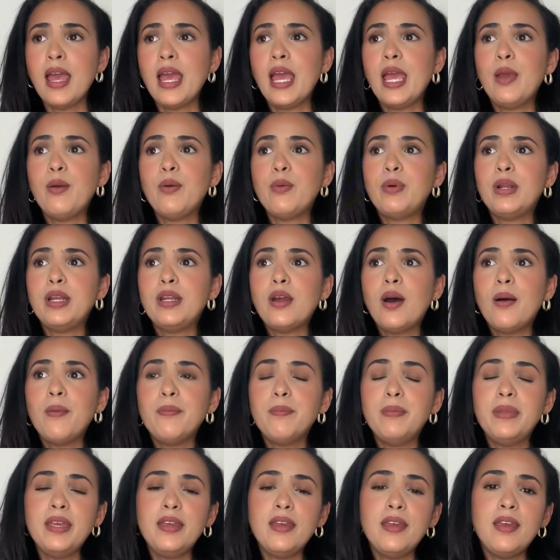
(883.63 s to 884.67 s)
It will
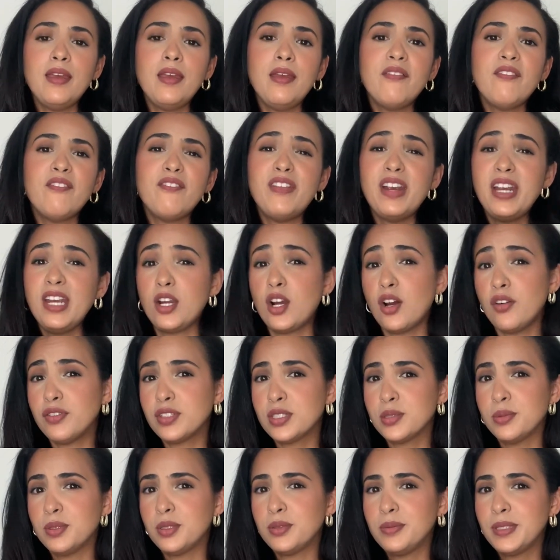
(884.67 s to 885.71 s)
not be very
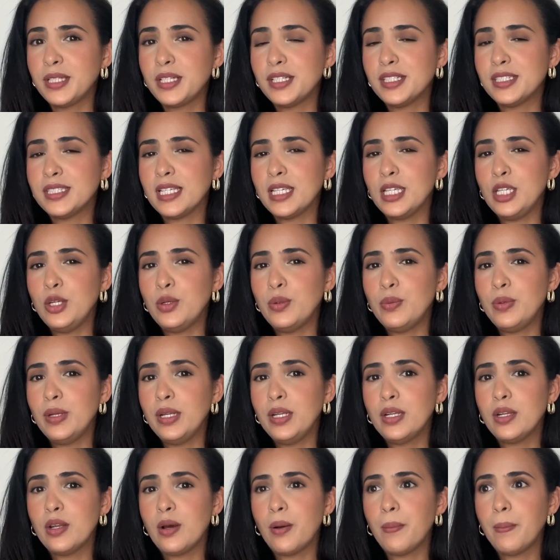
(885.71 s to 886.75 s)
comfortable because you will
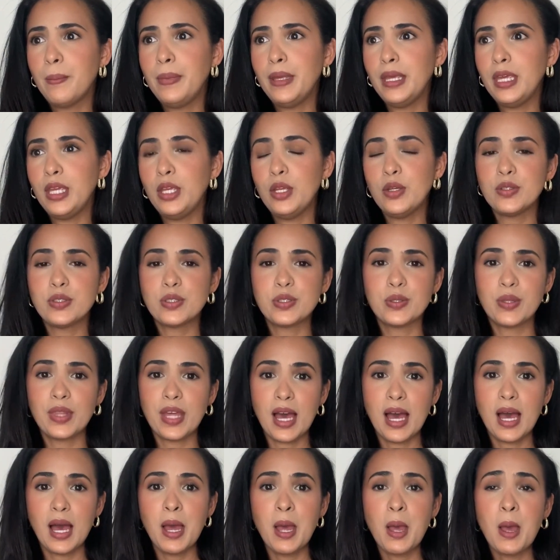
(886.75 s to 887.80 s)
not be used to
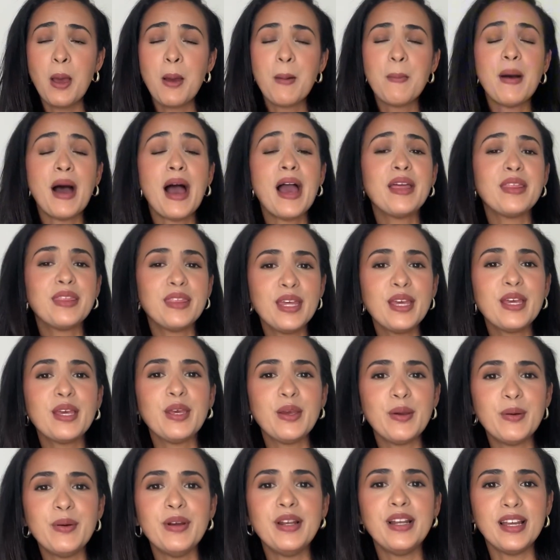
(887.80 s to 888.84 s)
that, but I think
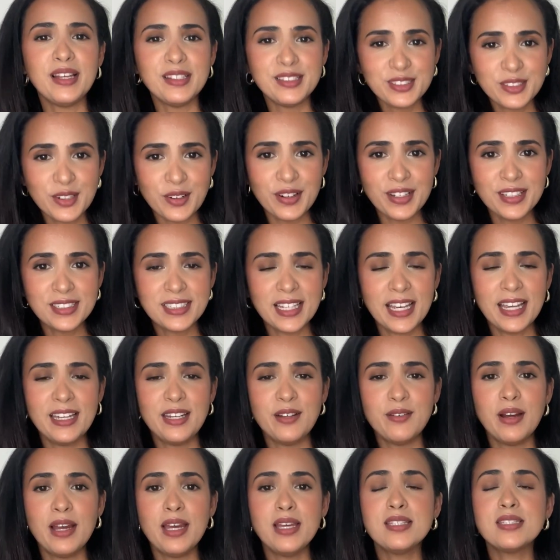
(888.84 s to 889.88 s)
you will enjoy it
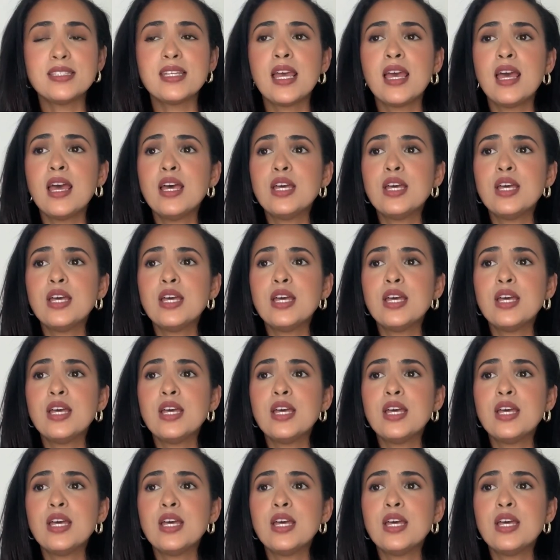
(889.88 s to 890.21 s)
anyways.